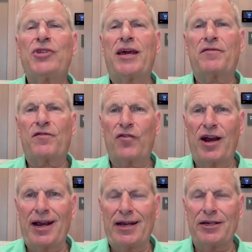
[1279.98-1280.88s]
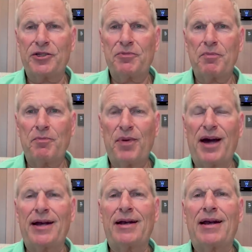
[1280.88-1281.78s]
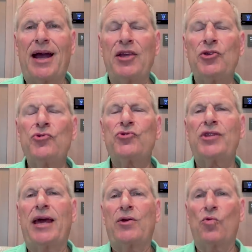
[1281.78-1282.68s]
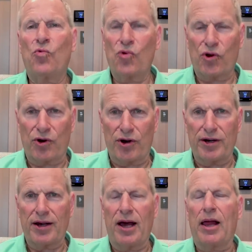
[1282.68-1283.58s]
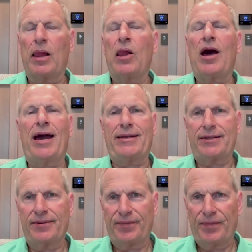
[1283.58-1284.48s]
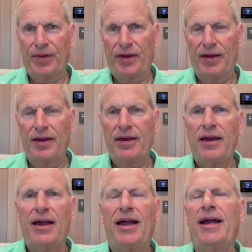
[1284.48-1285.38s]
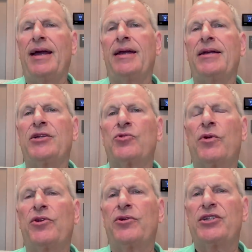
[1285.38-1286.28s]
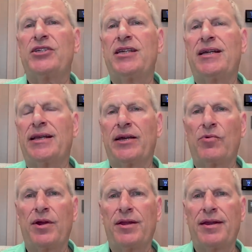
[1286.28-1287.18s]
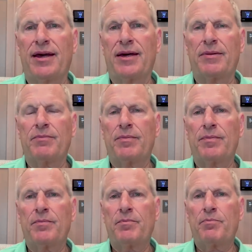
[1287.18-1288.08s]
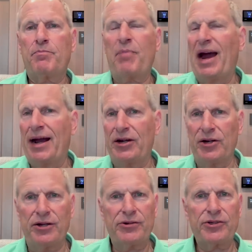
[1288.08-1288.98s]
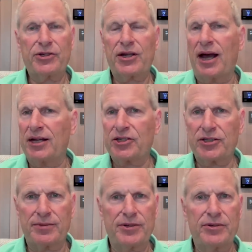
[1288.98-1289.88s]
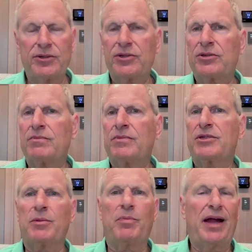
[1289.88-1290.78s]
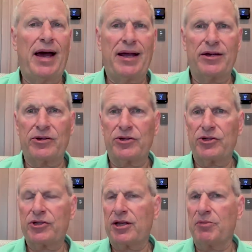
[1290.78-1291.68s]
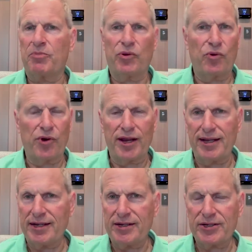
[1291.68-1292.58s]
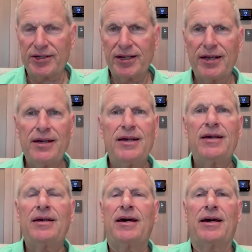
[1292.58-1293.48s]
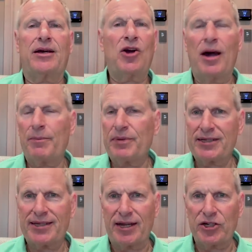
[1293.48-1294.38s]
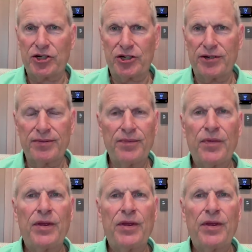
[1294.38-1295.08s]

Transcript: that phrase, but I use that word a lot. And it's whether it's dealing with uh, partners, customers, suppliers, employees, uh, compensation.